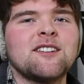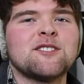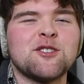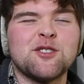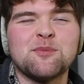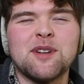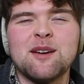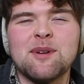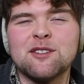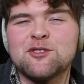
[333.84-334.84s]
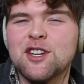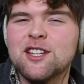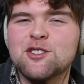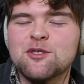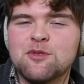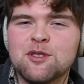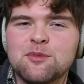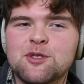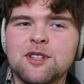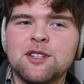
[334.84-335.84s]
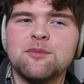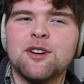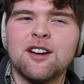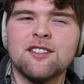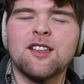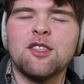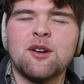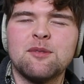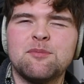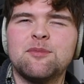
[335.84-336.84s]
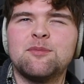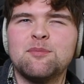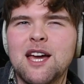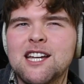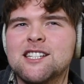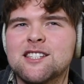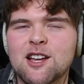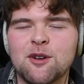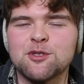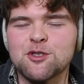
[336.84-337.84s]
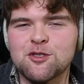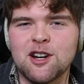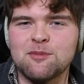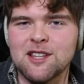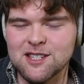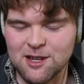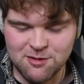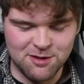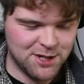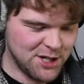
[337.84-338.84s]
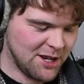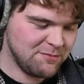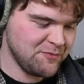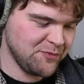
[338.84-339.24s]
So you can play about changing the rhythm between them. Though I'd mainly start with just trying to play the same rhythm each time.